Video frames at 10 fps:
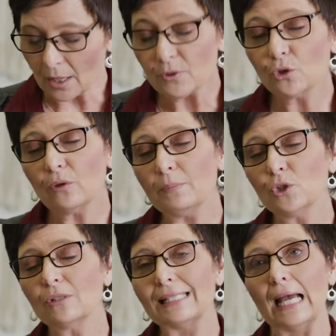
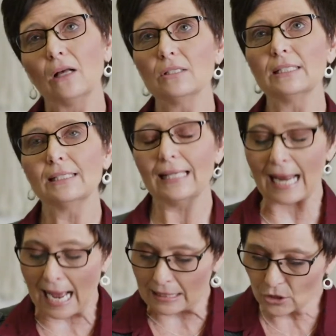Scripture tells us that
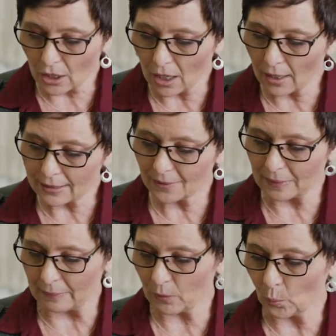as God's
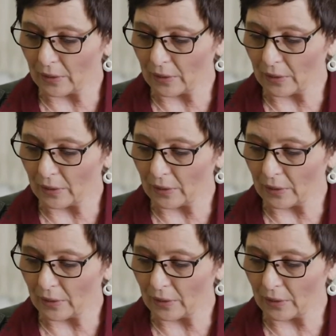people,